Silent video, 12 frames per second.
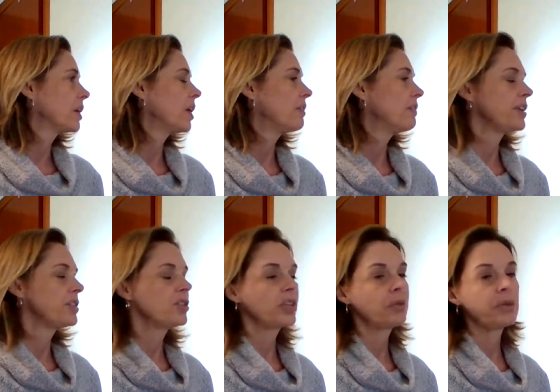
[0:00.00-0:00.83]

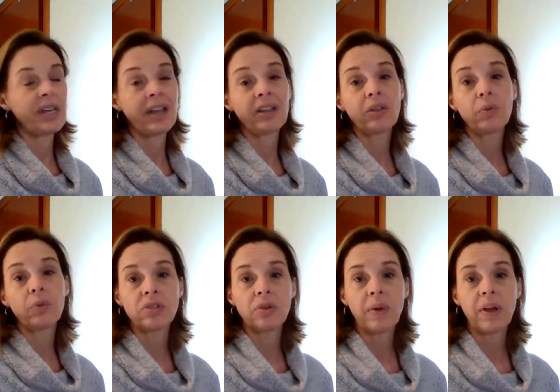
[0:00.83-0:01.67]
Eventually we take the
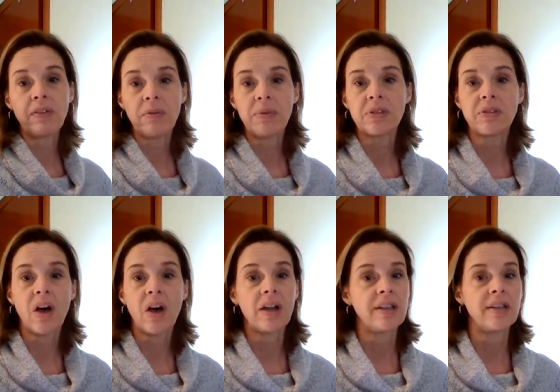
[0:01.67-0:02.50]
words away from the
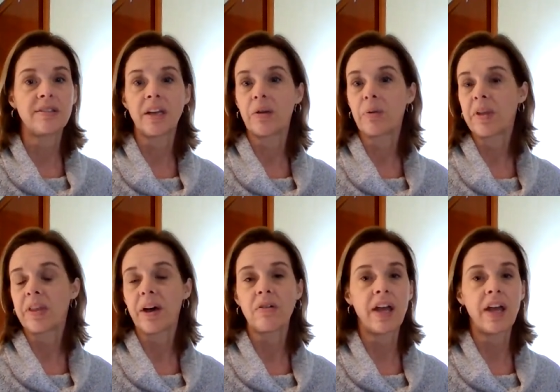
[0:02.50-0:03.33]
song and they sing it
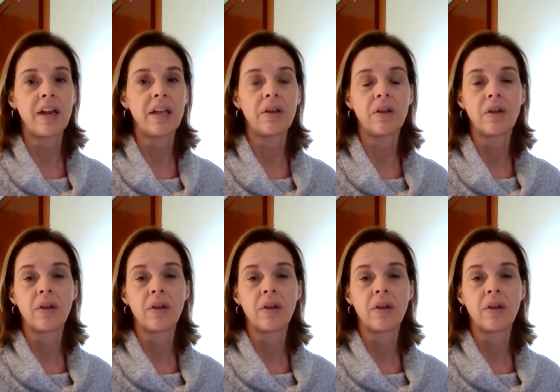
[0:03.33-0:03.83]
without any